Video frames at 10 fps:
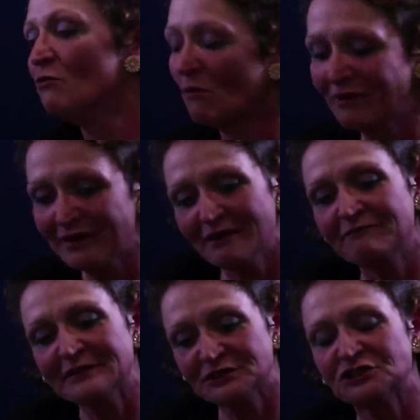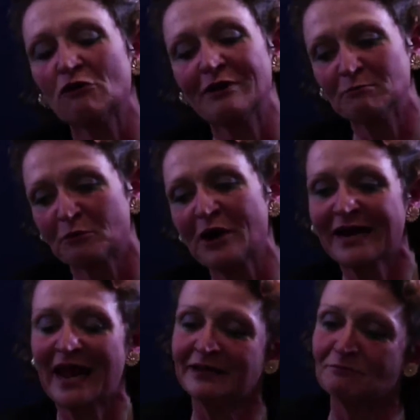when we lived in stone and
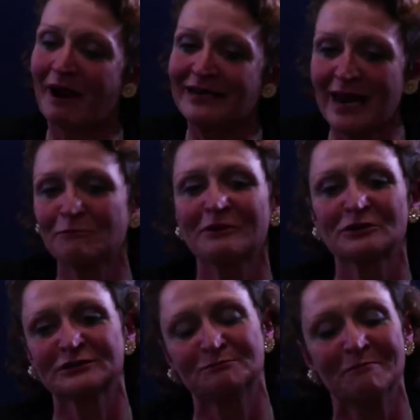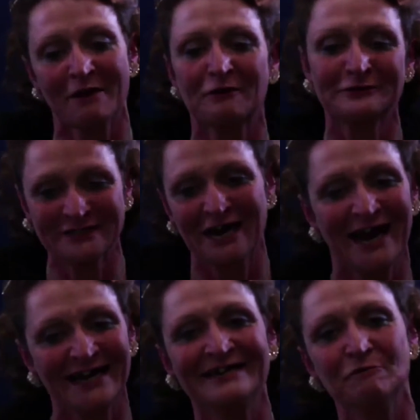brick and my neighbor's mother
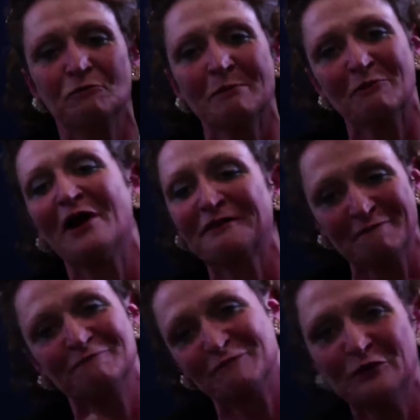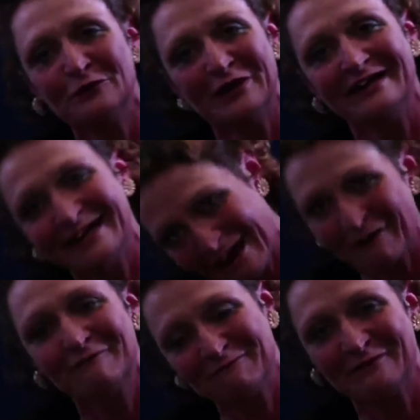died, we brought them food and
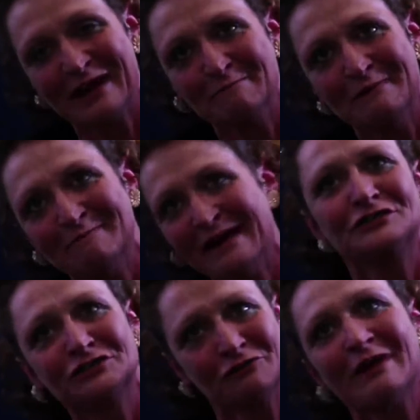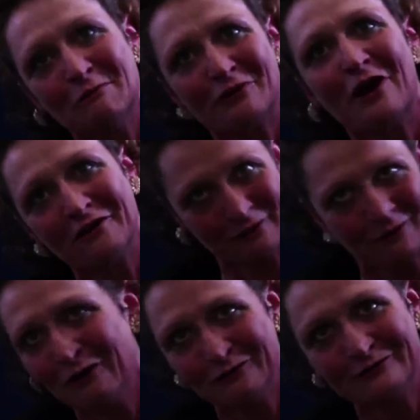cared for them and made sure they weren't on
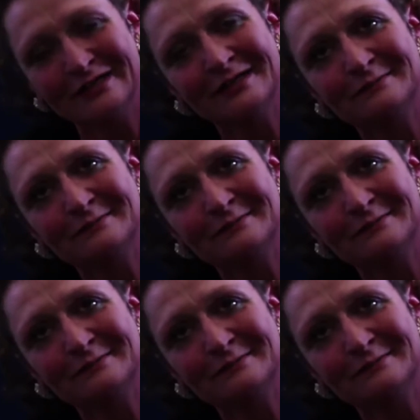their own.